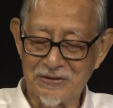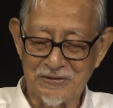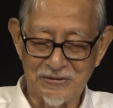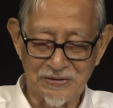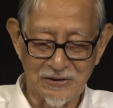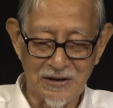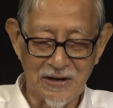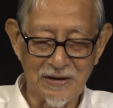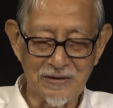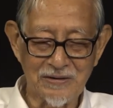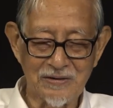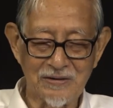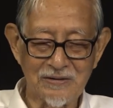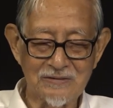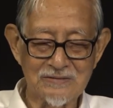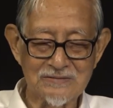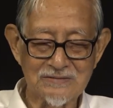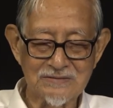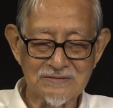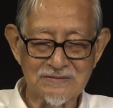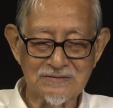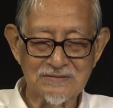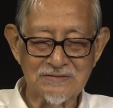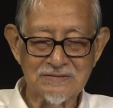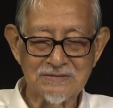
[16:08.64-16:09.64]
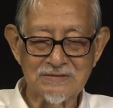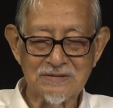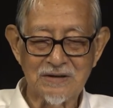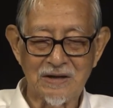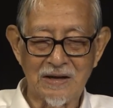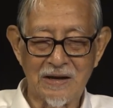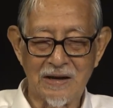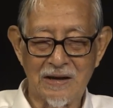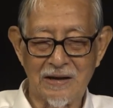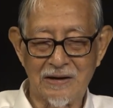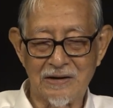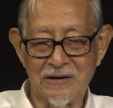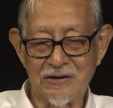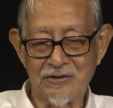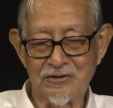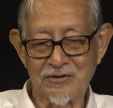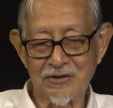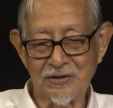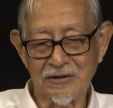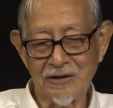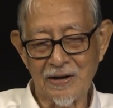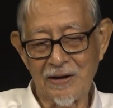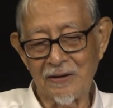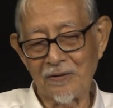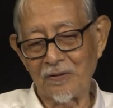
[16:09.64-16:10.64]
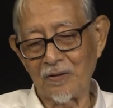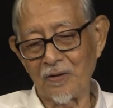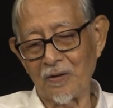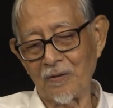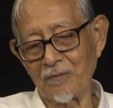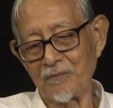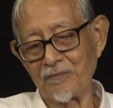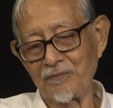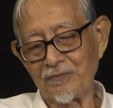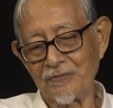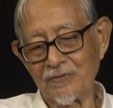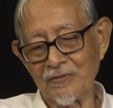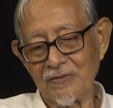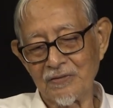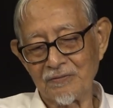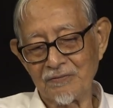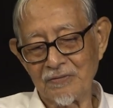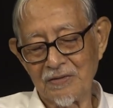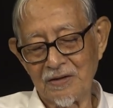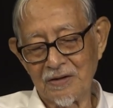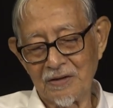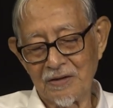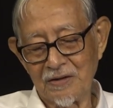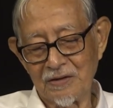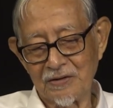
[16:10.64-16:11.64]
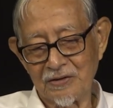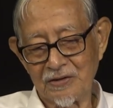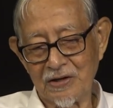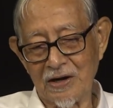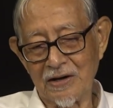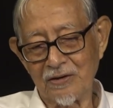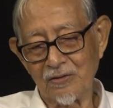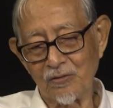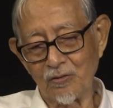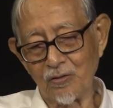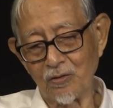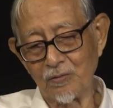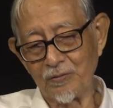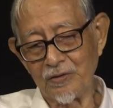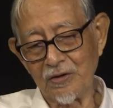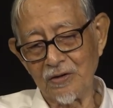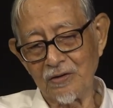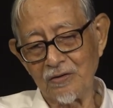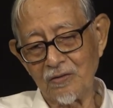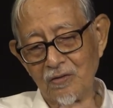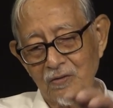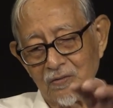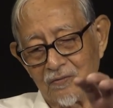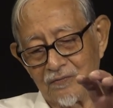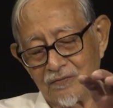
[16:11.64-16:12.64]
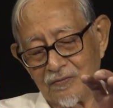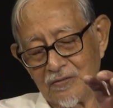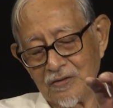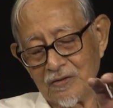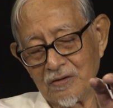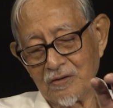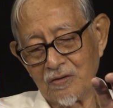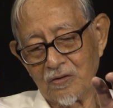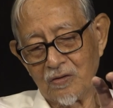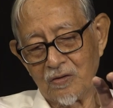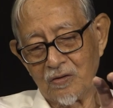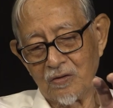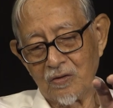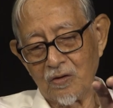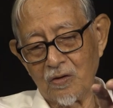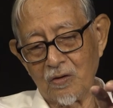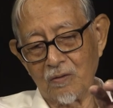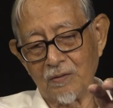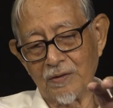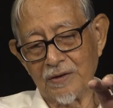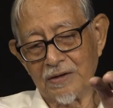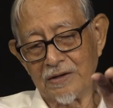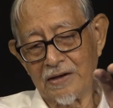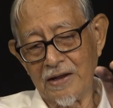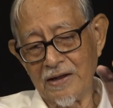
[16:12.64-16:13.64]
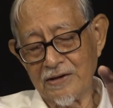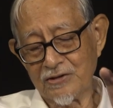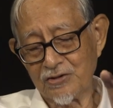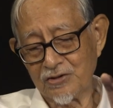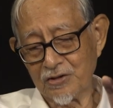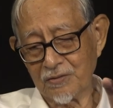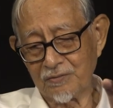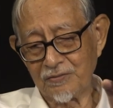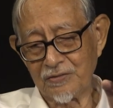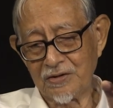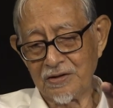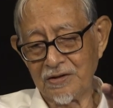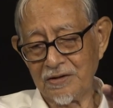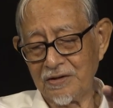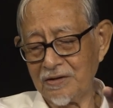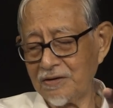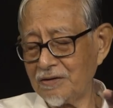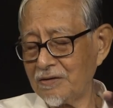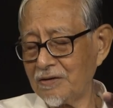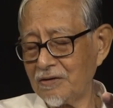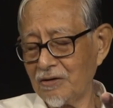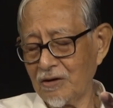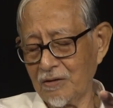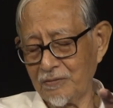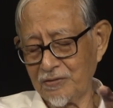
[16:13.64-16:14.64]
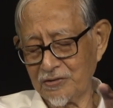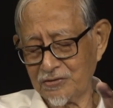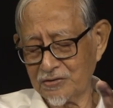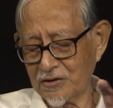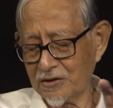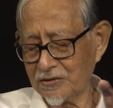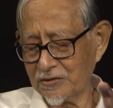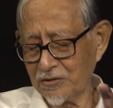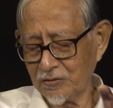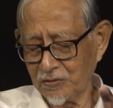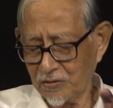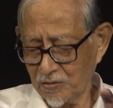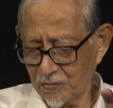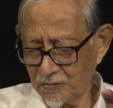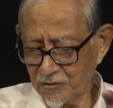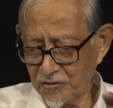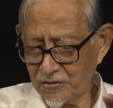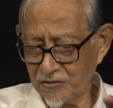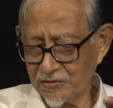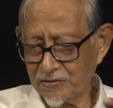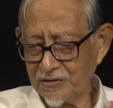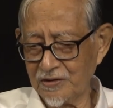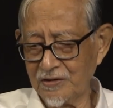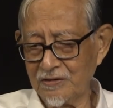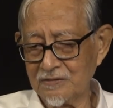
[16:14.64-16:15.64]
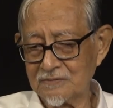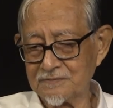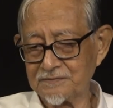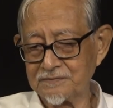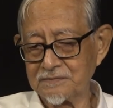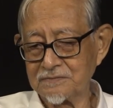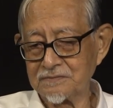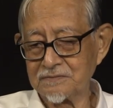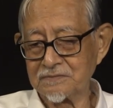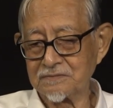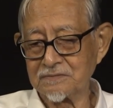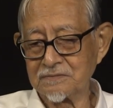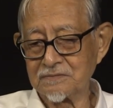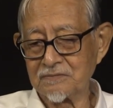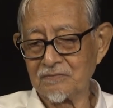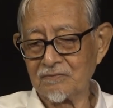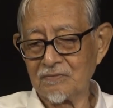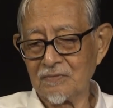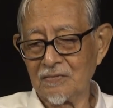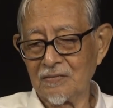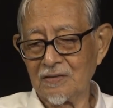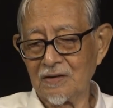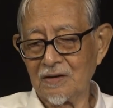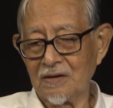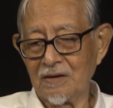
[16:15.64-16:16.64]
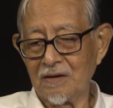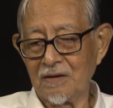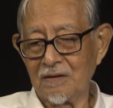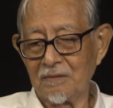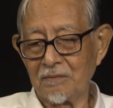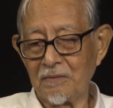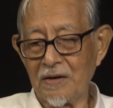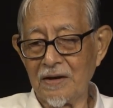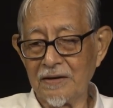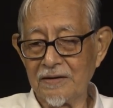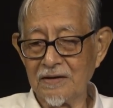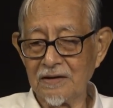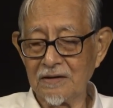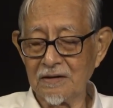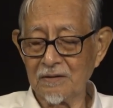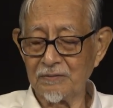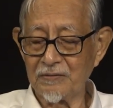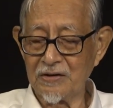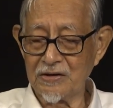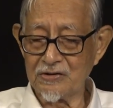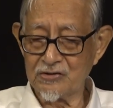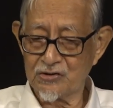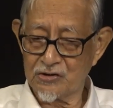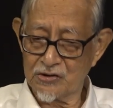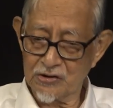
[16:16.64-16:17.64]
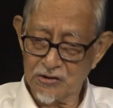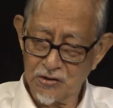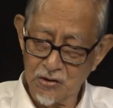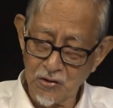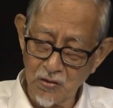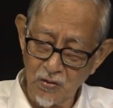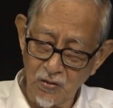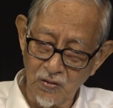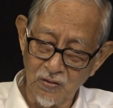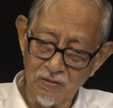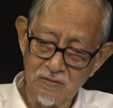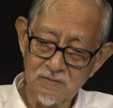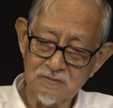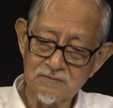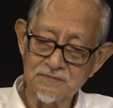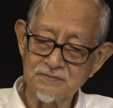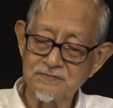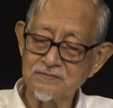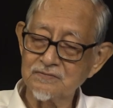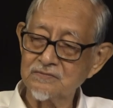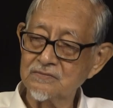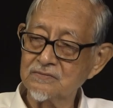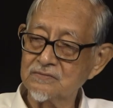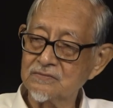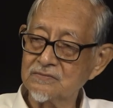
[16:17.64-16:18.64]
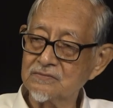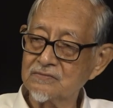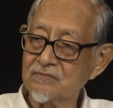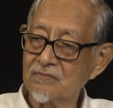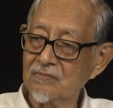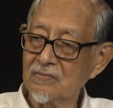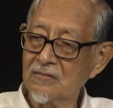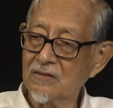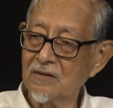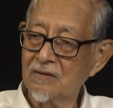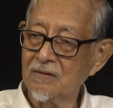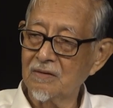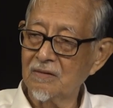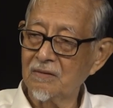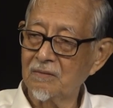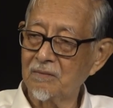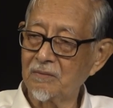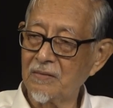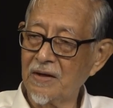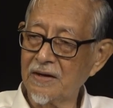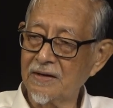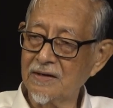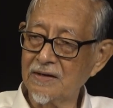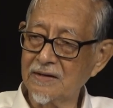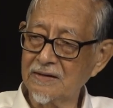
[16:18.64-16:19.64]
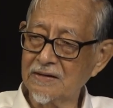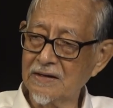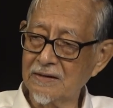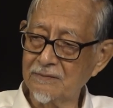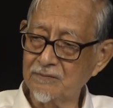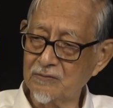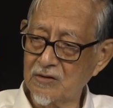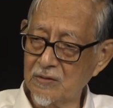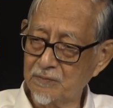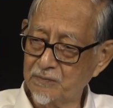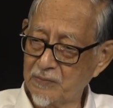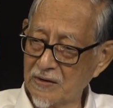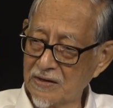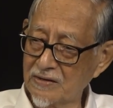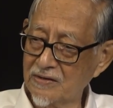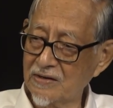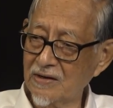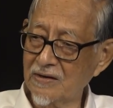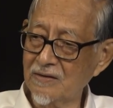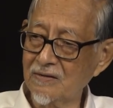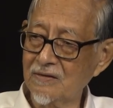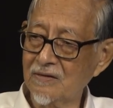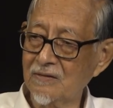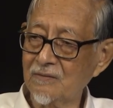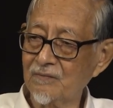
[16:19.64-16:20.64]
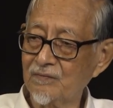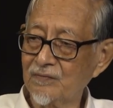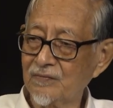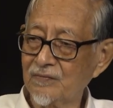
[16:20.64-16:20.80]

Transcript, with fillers: threat, and it's a kind of threat looming over the heads of the of a certain community. Yeah. Making them insecure, mm -hmm. making them dependent,